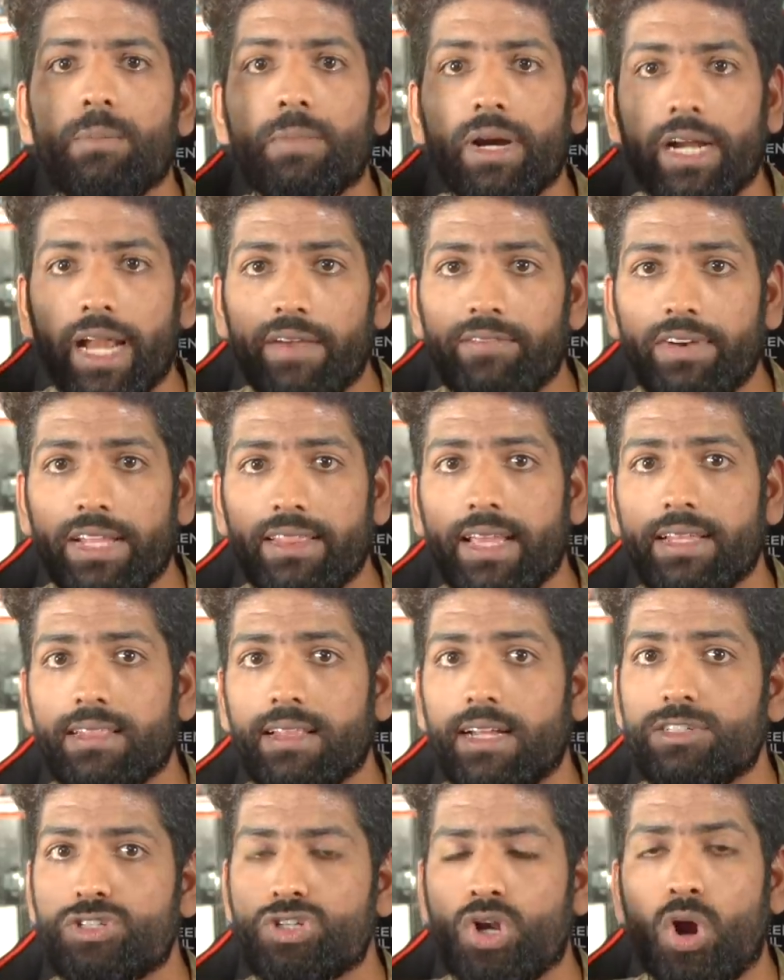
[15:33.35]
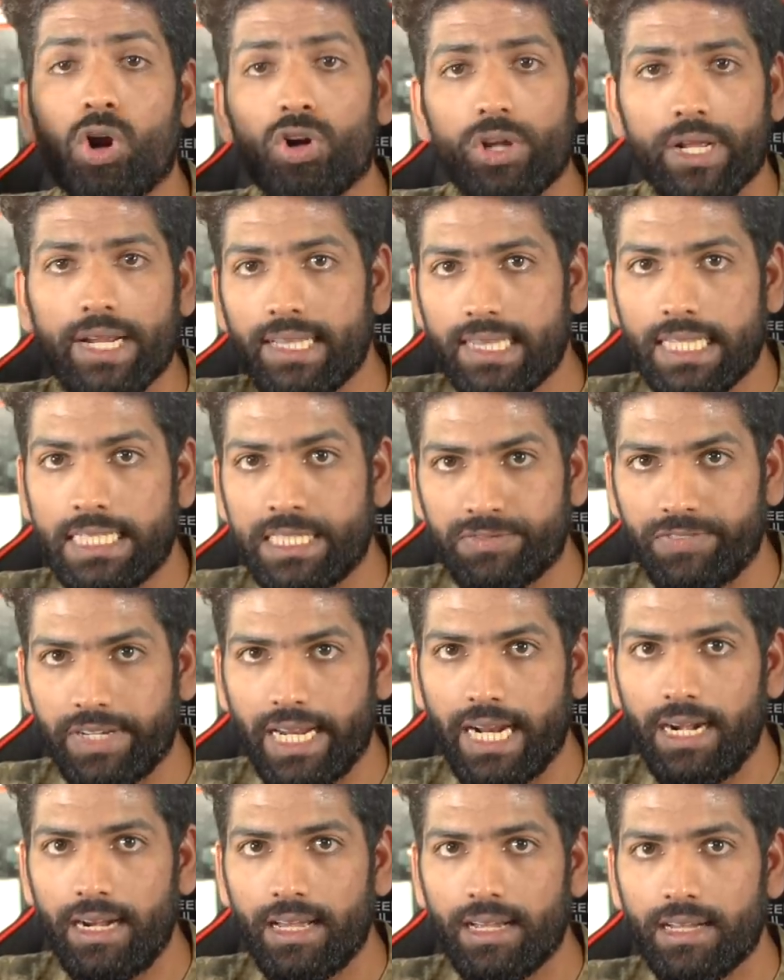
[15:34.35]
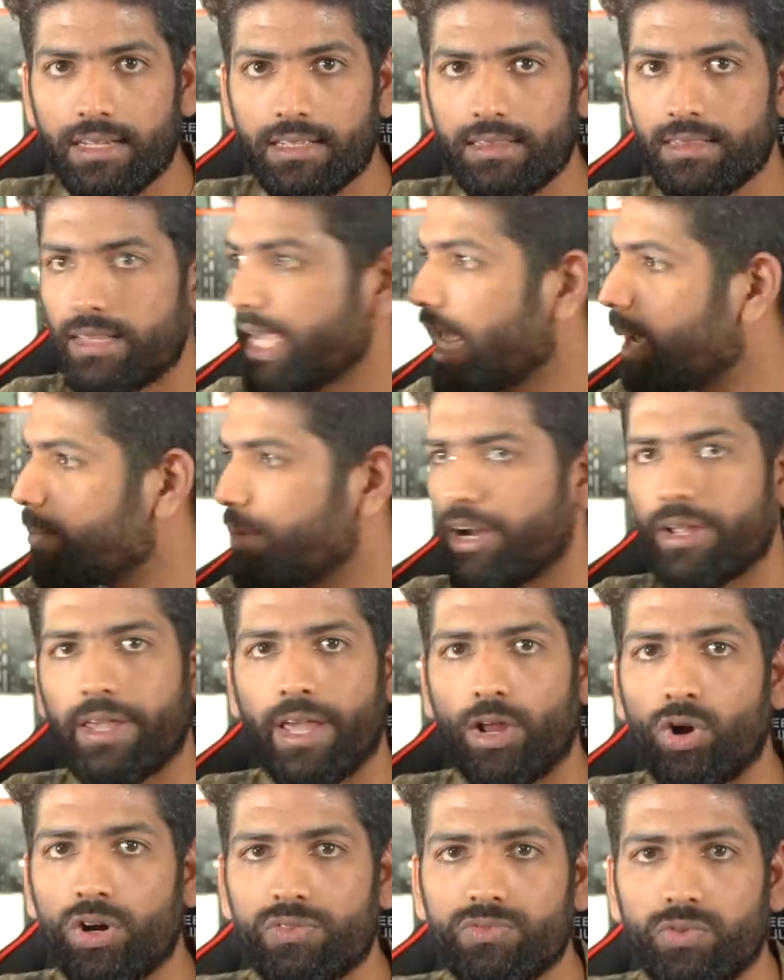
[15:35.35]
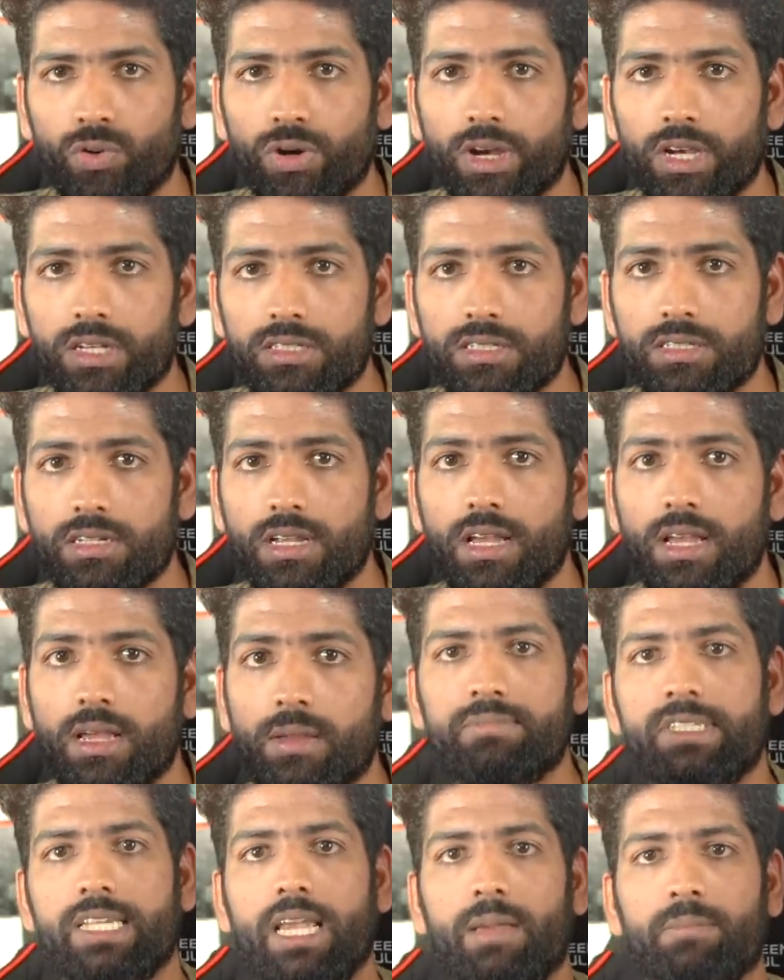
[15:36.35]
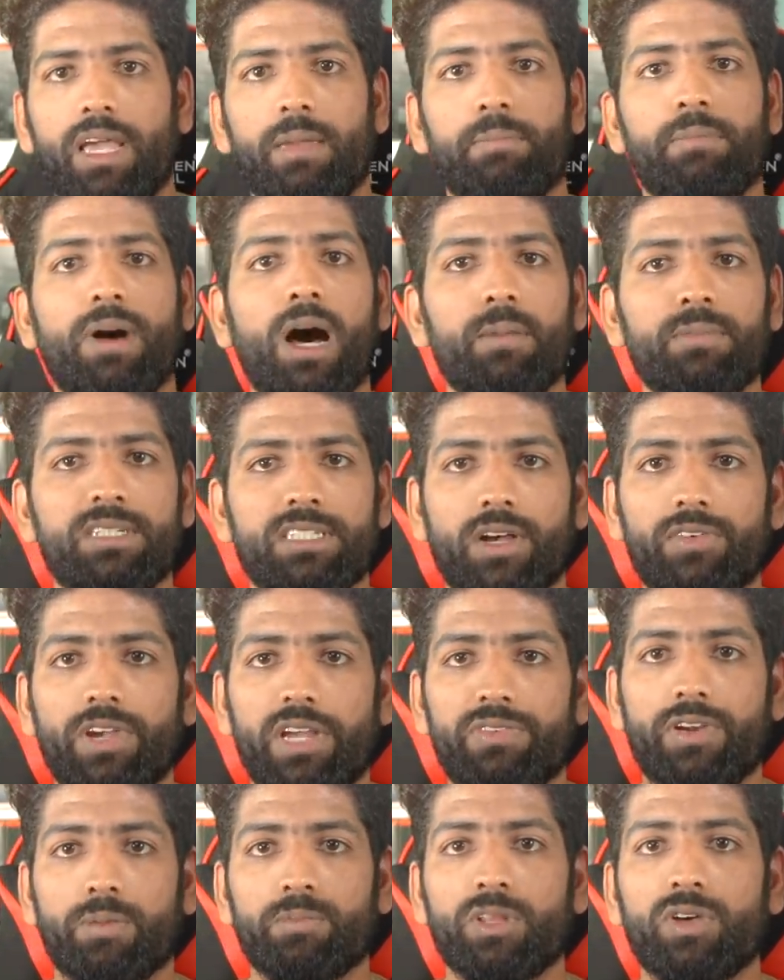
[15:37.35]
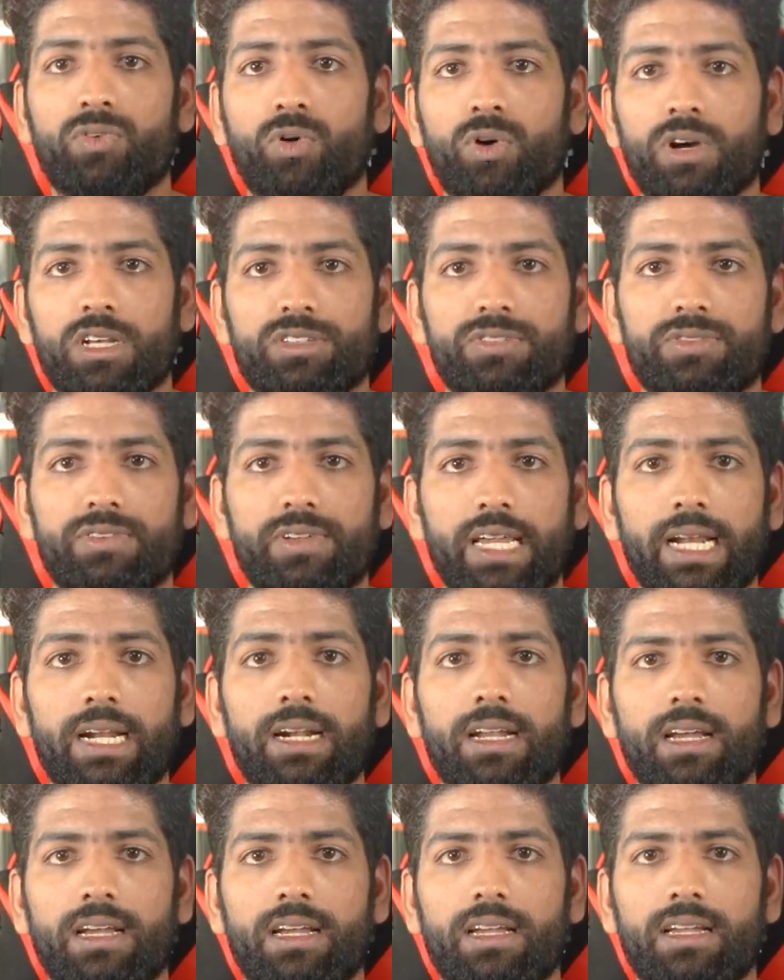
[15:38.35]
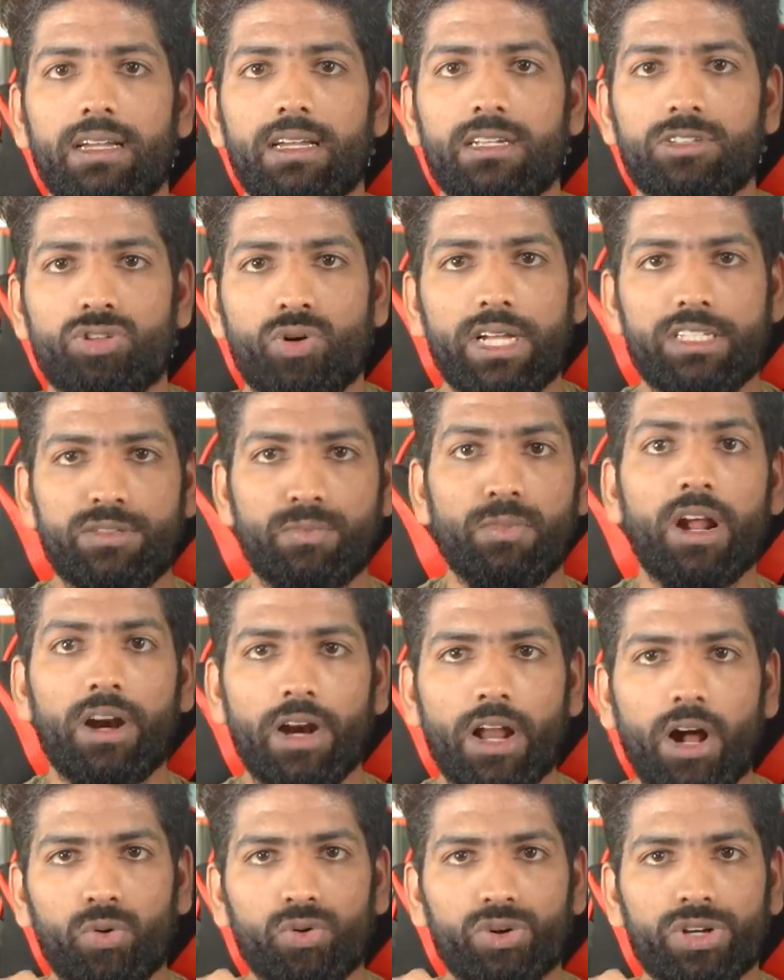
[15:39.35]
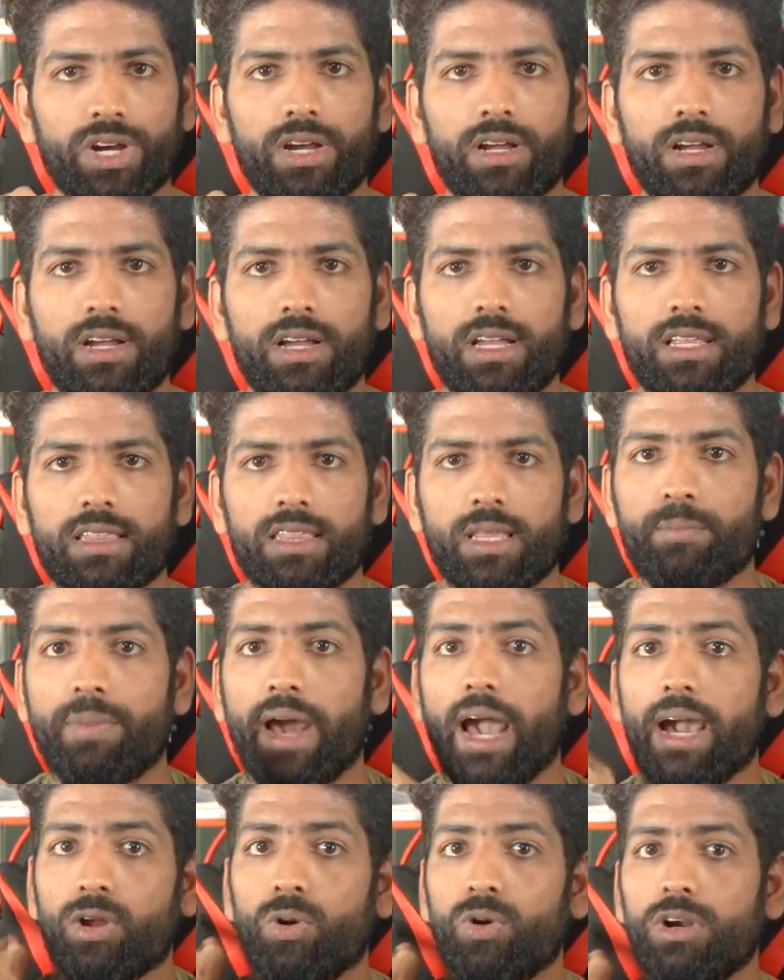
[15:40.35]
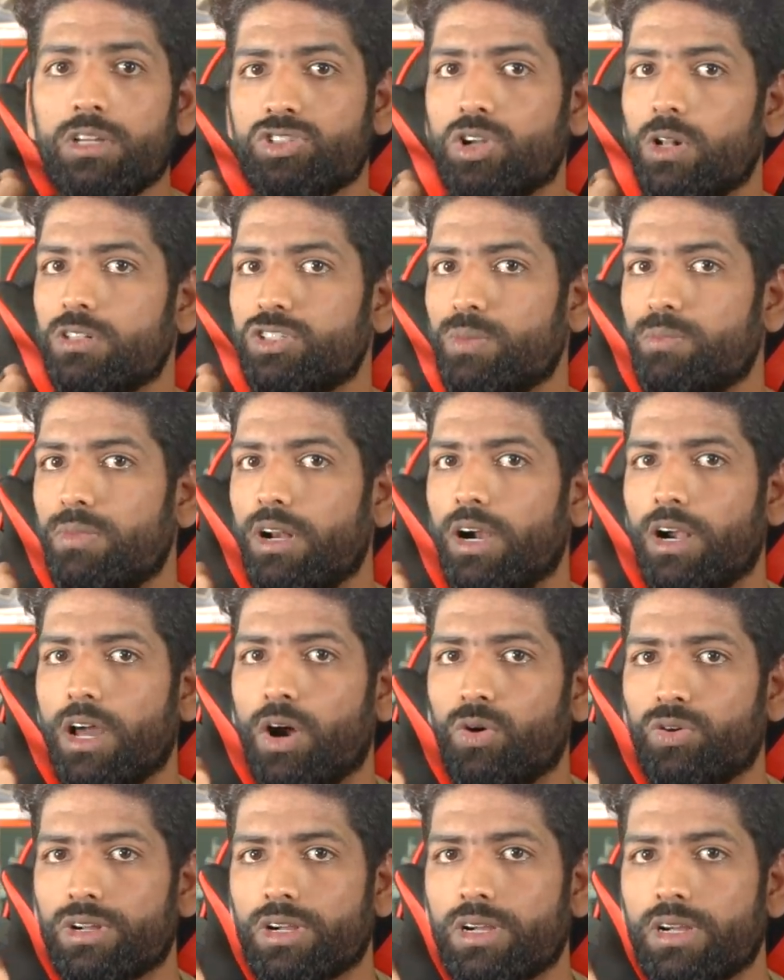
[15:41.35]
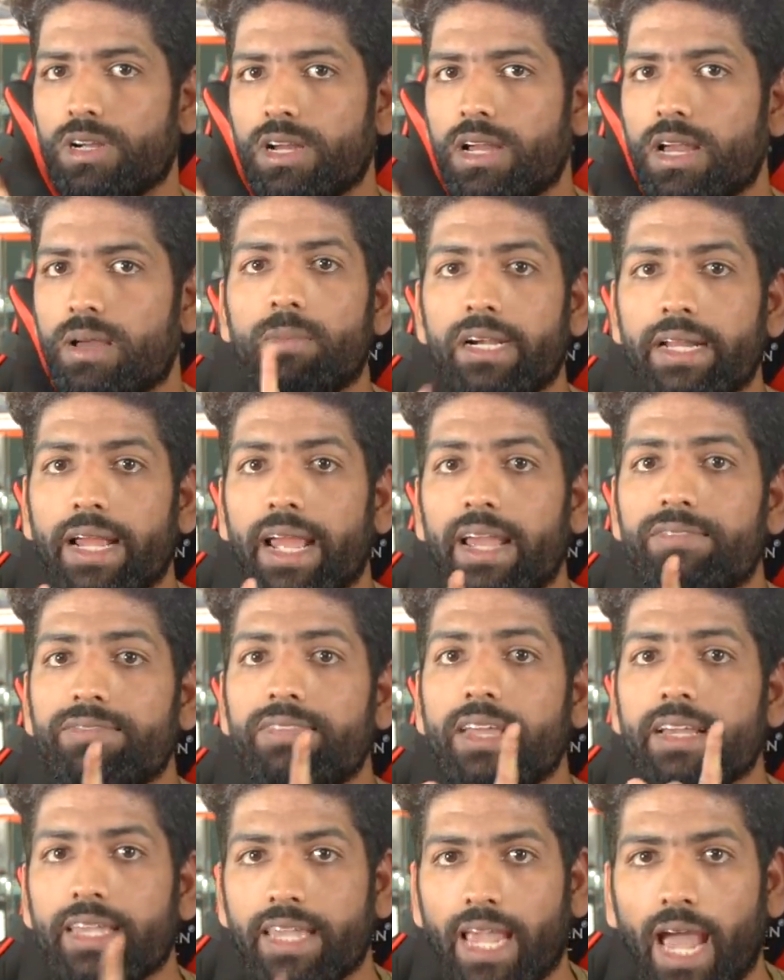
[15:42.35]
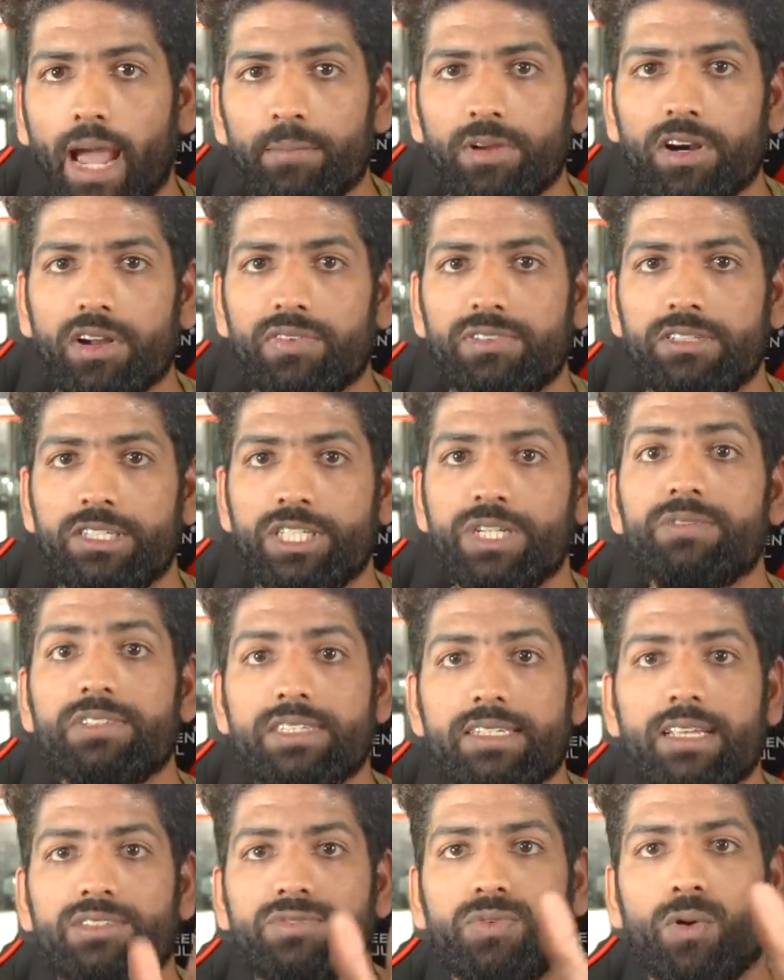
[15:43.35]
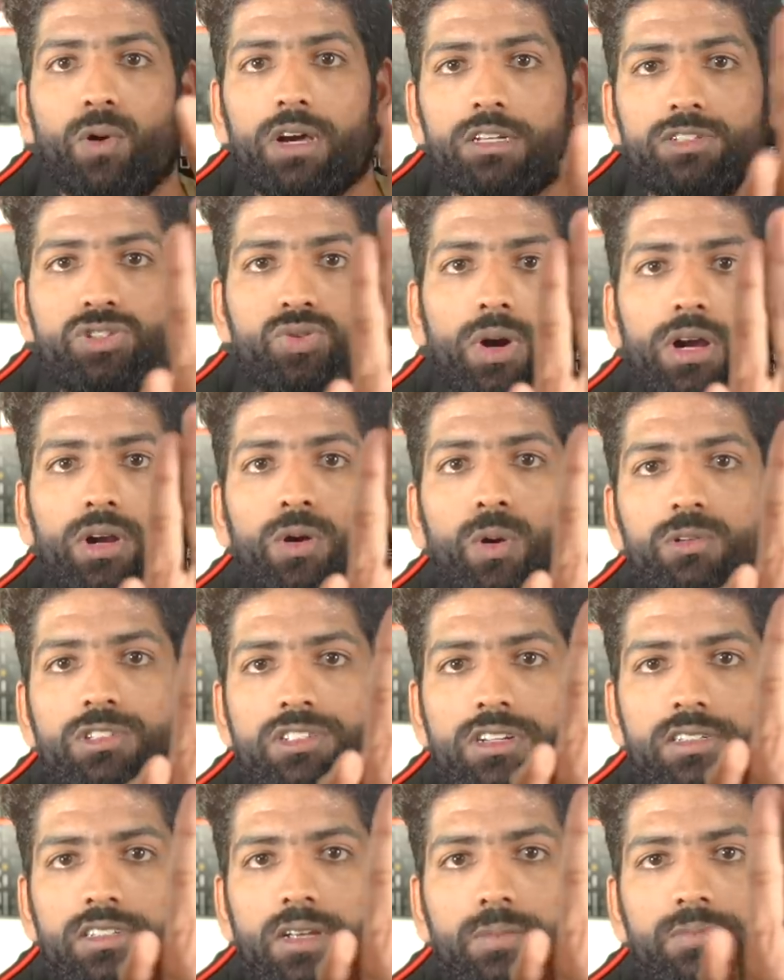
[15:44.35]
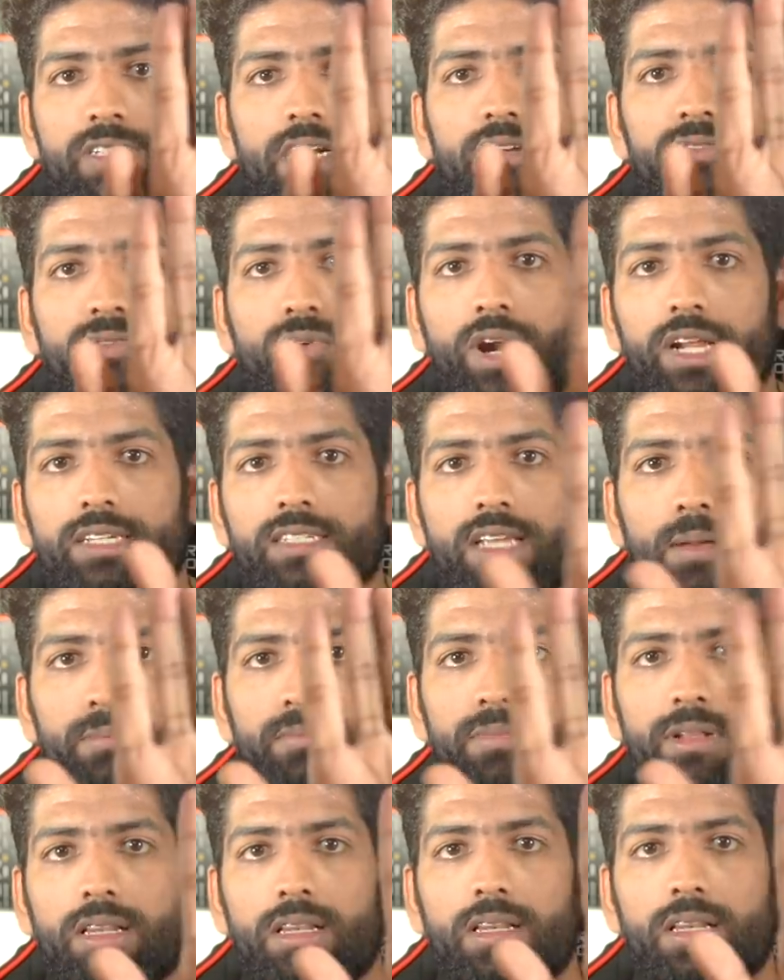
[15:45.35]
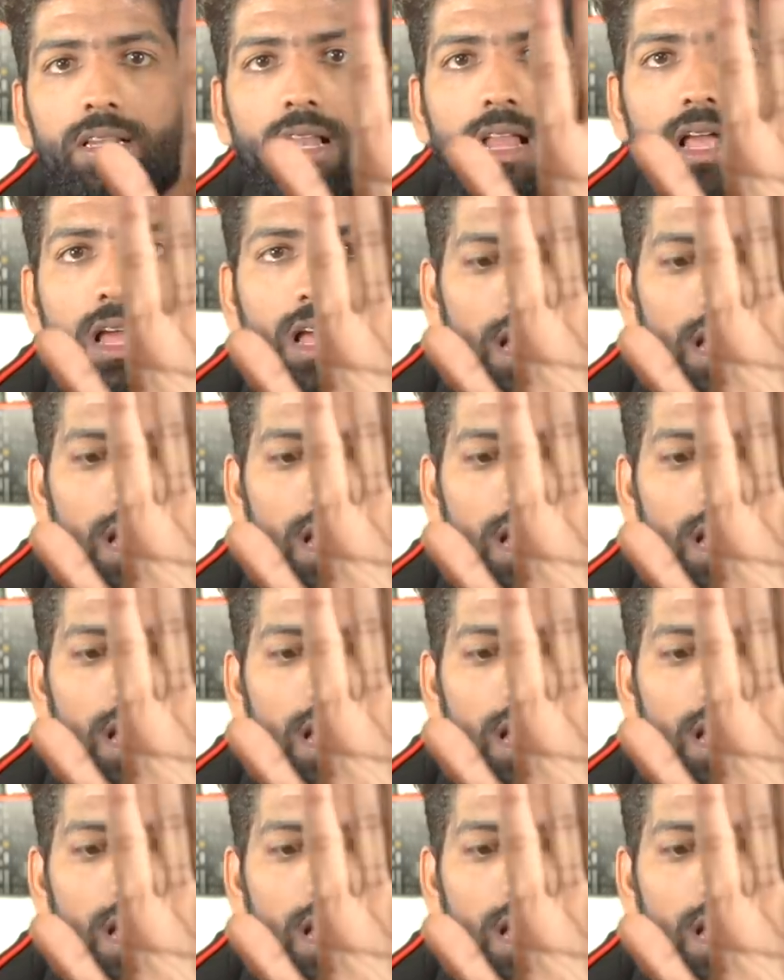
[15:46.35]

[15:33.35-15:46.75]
But everything that's not in this field, the camera cannot focus. Say my palm is away from the focus field, so it's blurred out. The background is also blurred out. But if the camera shifts its focus to a closer subject, for example,